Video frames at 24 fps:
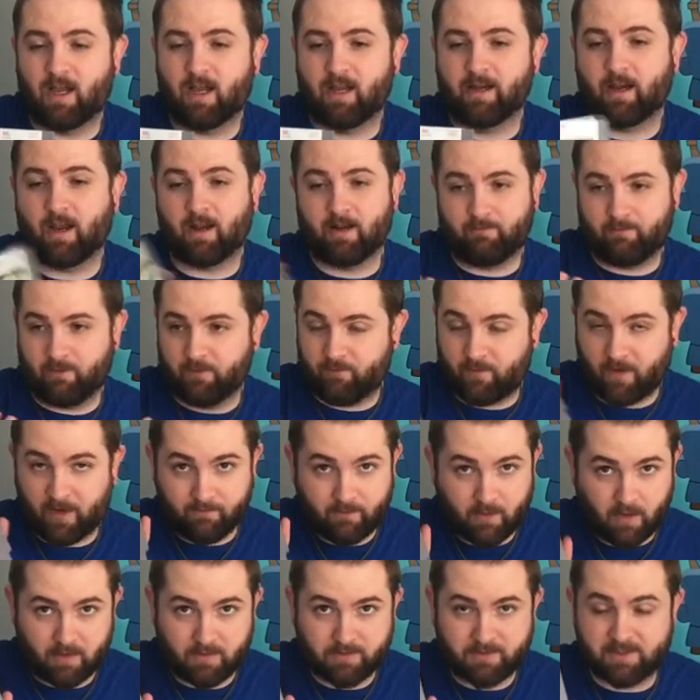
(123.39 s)
I got it for
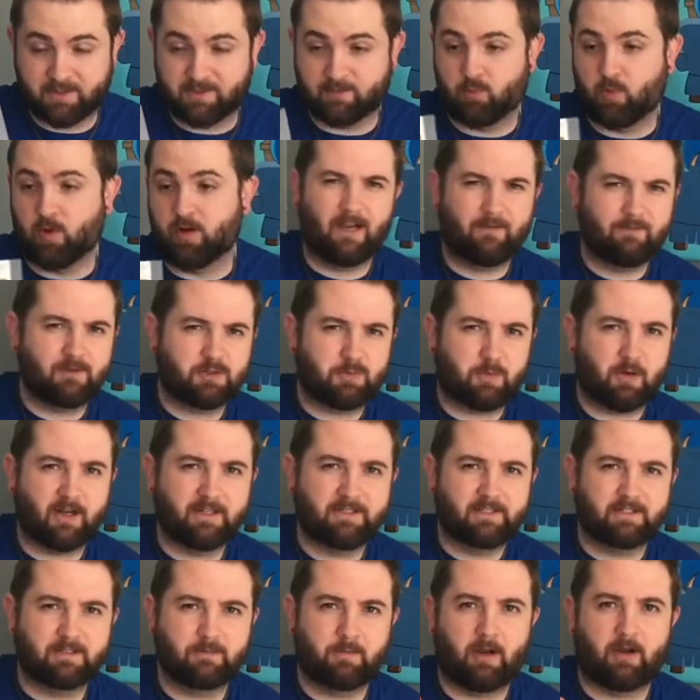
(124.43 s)
$5 as well. Average
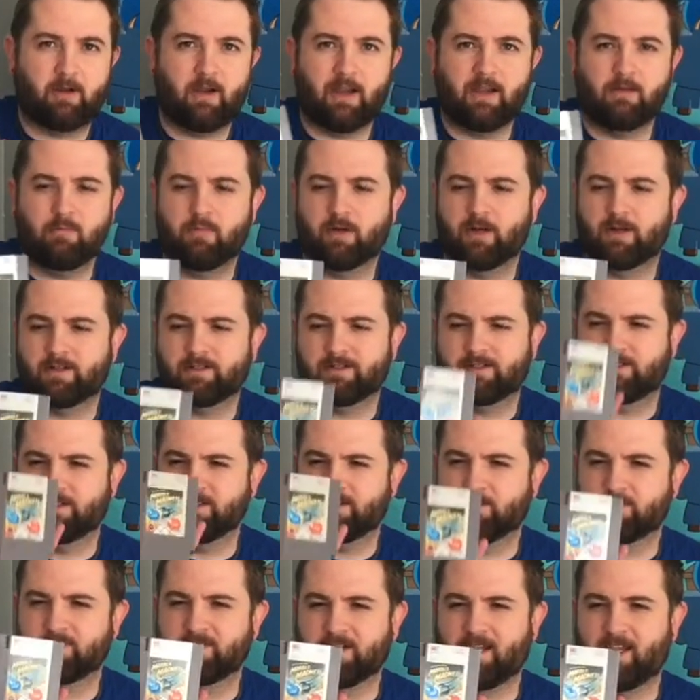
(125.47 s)
price is about $8.
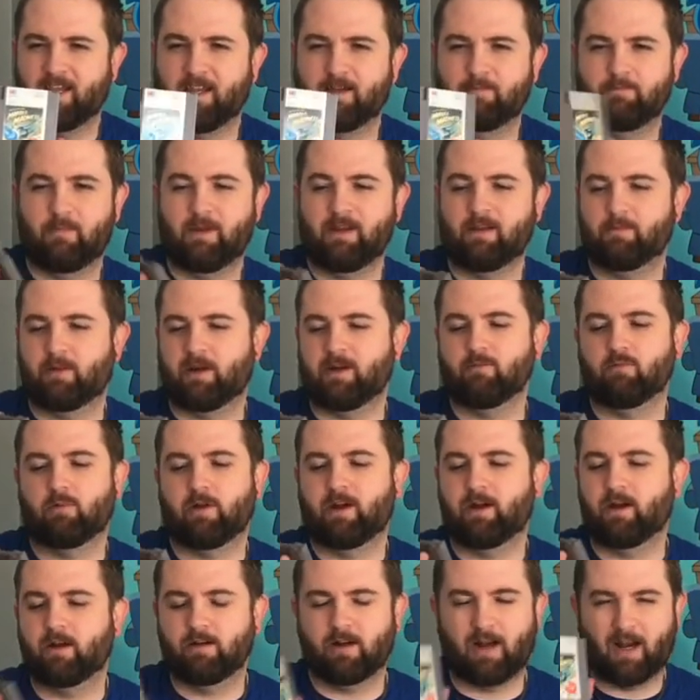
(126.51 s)
This was a game made by
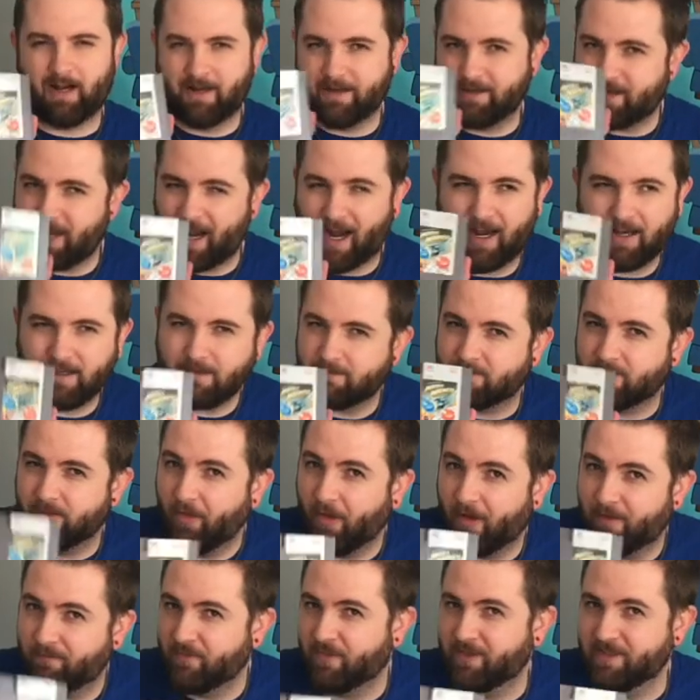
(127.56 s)
Rare. I
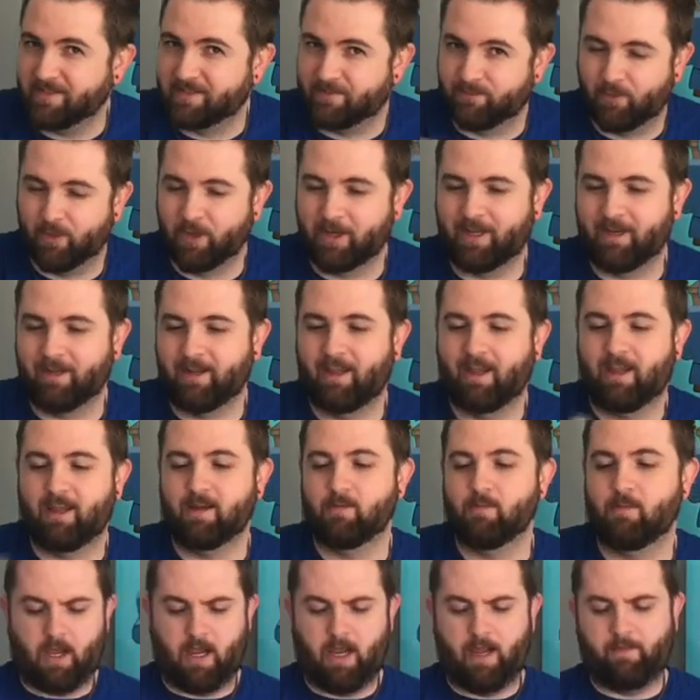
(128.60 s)
love this freaking
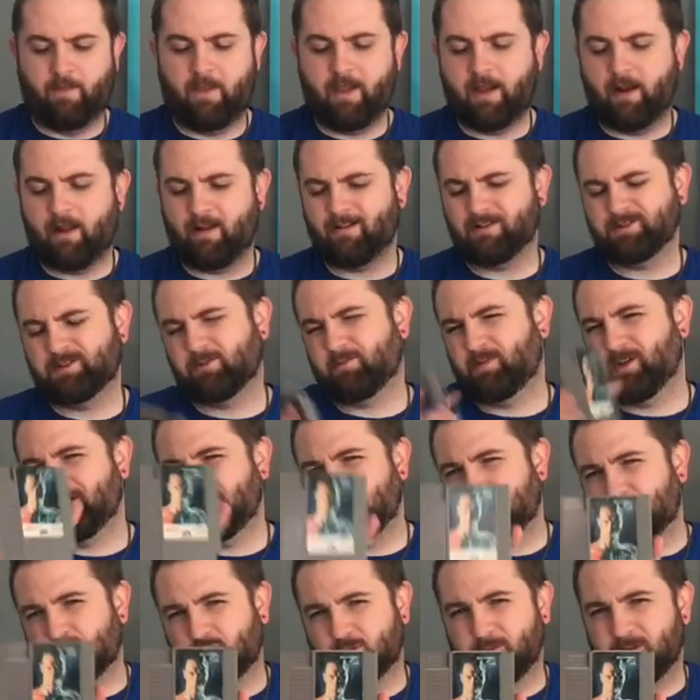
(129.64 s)
game. And then I also picked
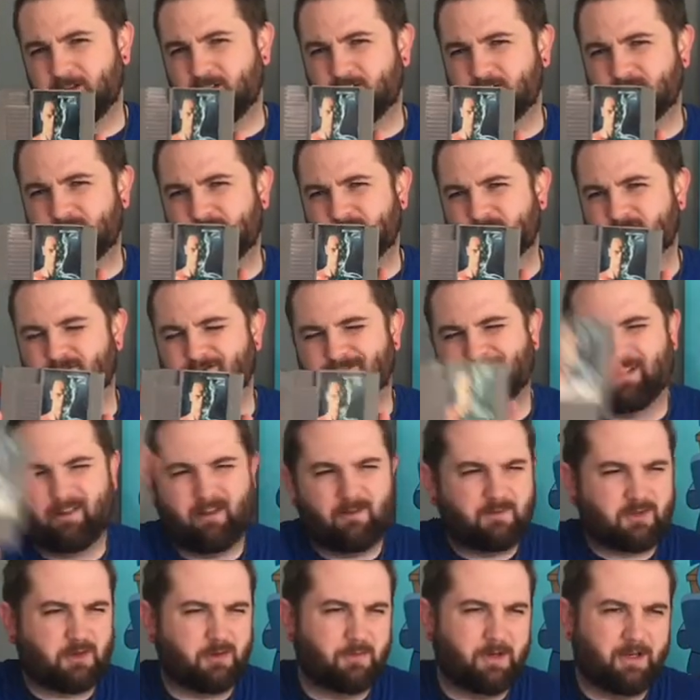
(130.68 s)
up Terminator 2. I love
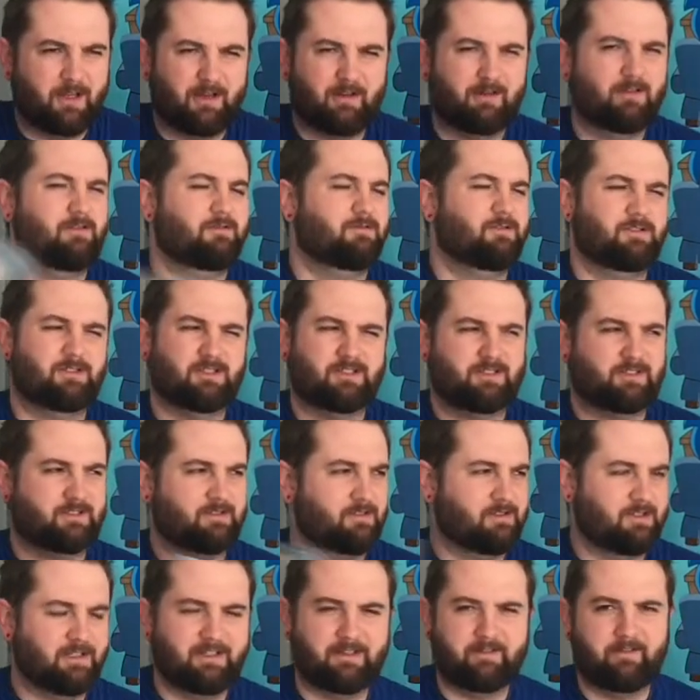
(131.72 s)
Terminator, just
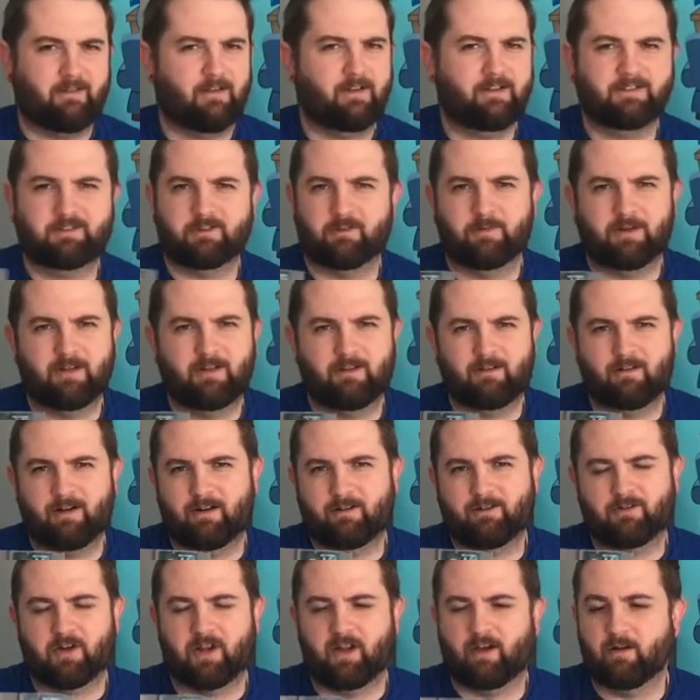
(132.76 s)
anything Terminator, I
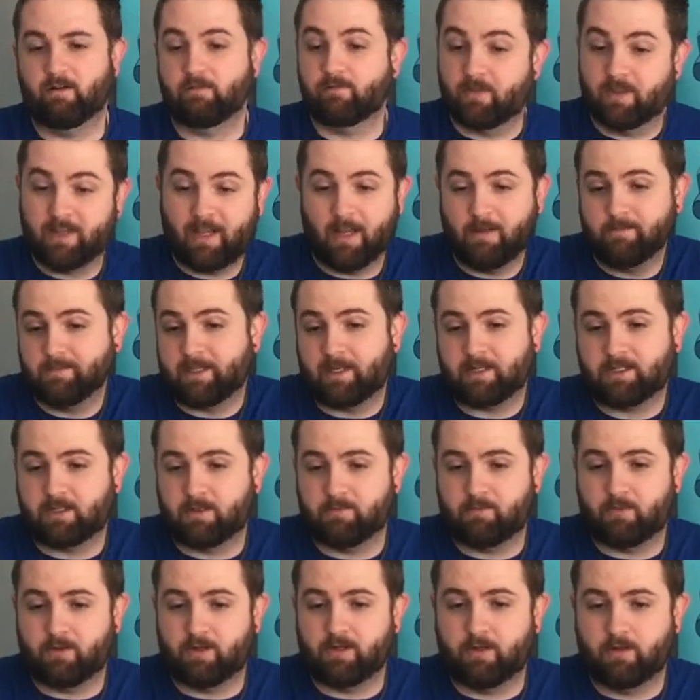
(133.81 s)
don't care. The game's actually
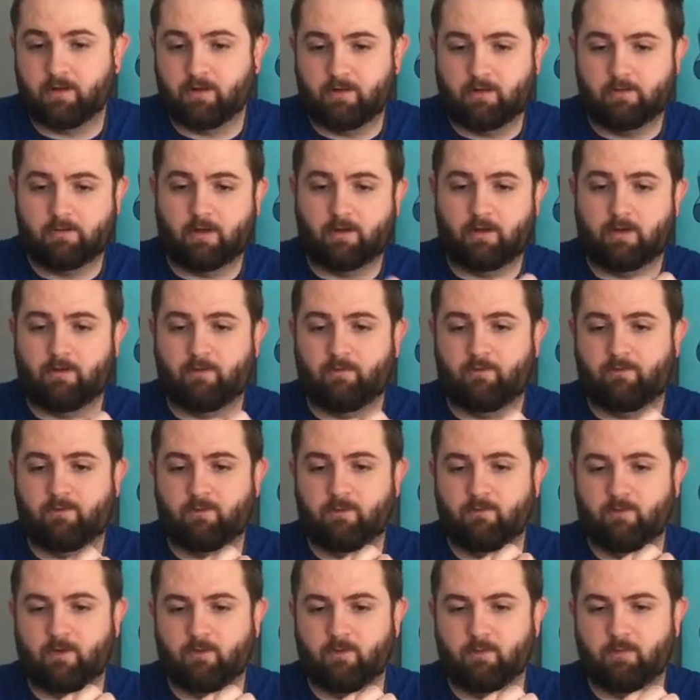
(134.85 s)
pretty good if
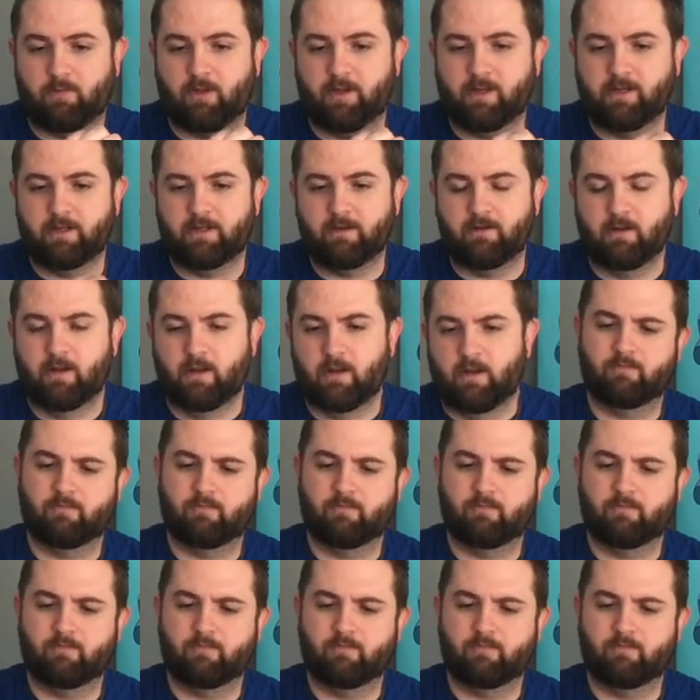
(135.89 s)
you've ever played it.